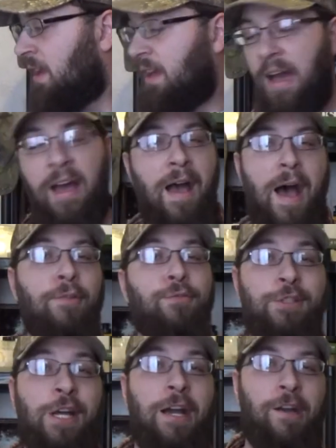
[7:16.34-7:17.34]
I, have
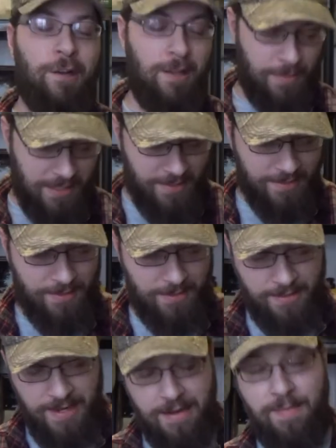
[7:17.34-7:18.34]
retired it because
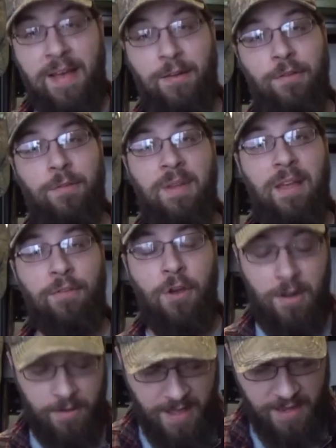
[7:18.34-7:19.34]
it's sentimental to me. I've
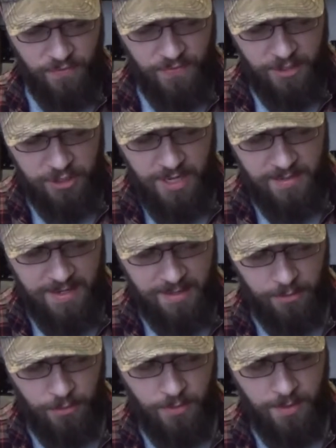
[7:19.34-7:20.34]
caught a lot of fish on
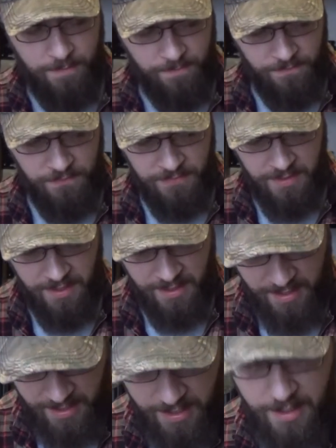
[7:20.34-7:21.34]
that lure.
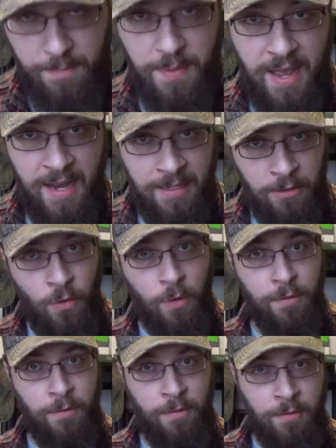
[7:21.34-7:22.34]
But any
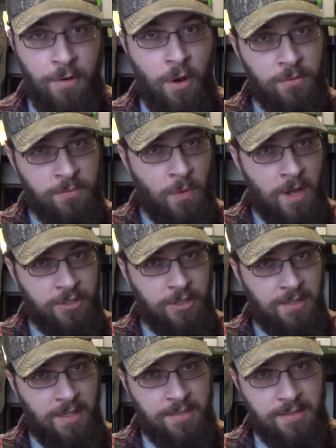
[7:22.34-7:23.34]
northerner knows
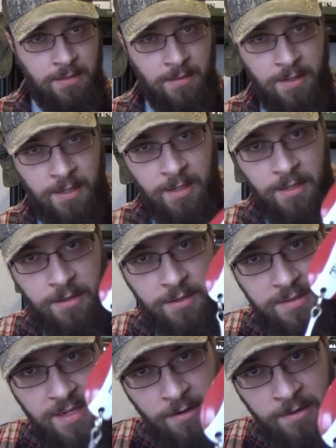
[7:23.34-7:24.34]
watching this,
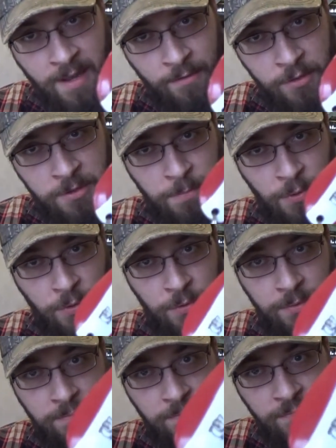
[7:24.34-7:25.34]
the Dardevle
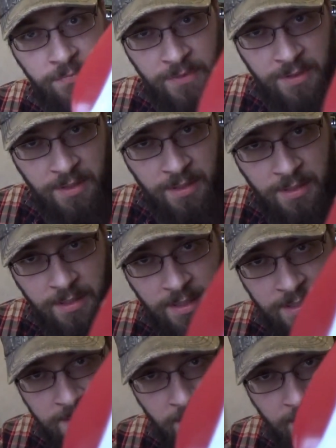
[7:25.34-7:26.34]
spoon
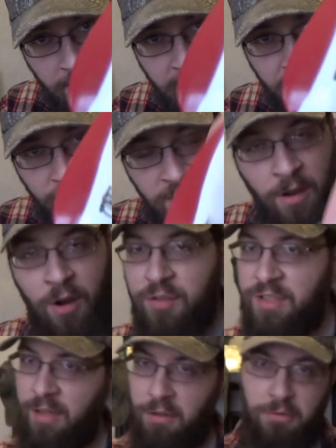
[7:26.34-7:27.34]
is a heavy
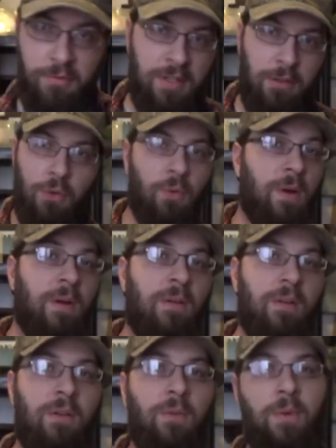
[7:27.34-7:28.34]
artillery lure
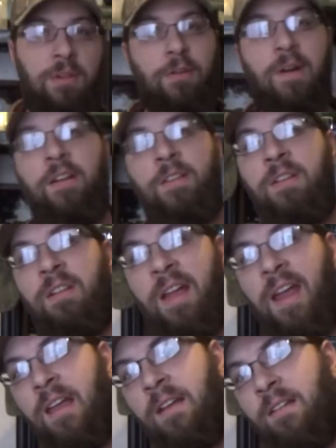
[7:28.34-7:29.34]
when you're out on the
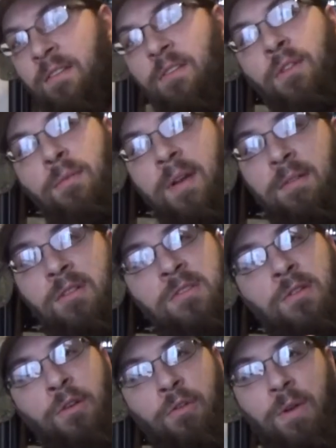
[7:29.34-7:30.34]
lake, the rivers,
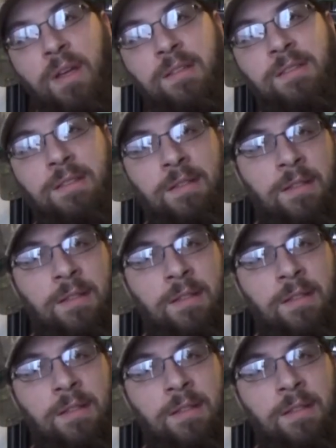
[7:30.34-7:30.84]
or the creeks,